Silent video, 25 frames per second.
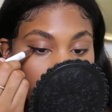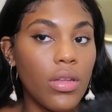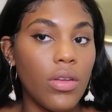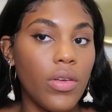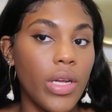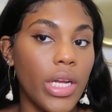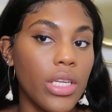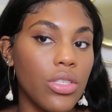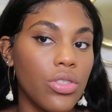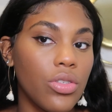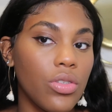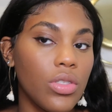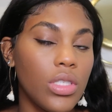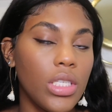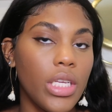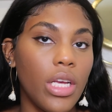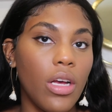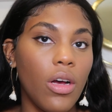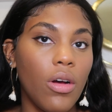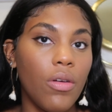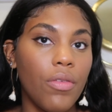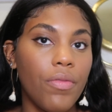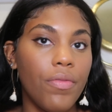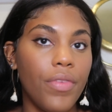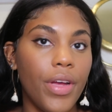And as you can
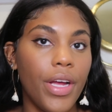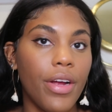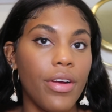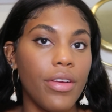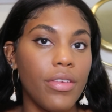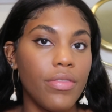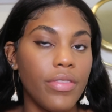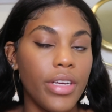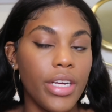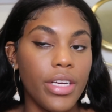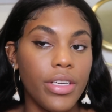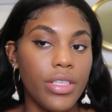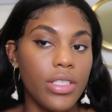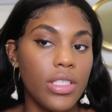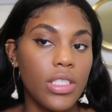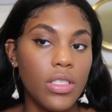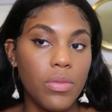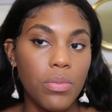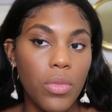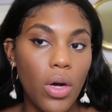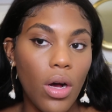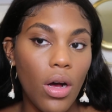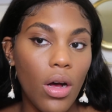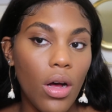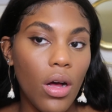tell, very, very
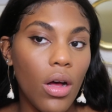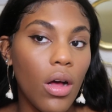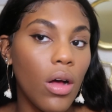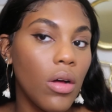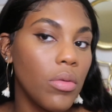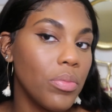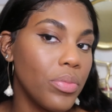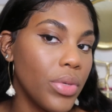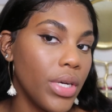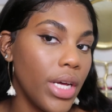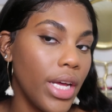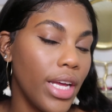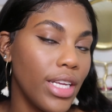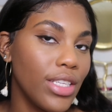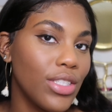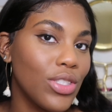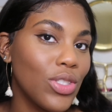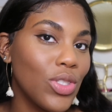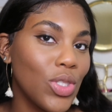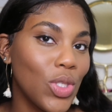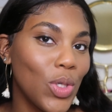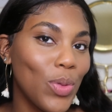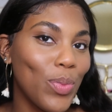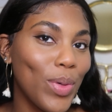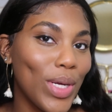small, but
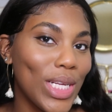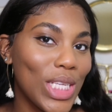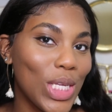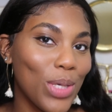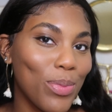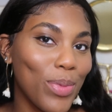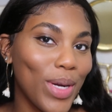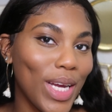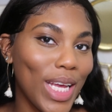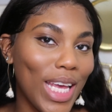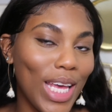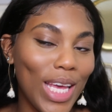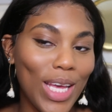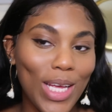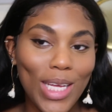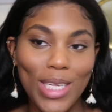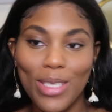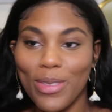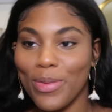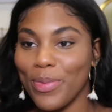super, super cute.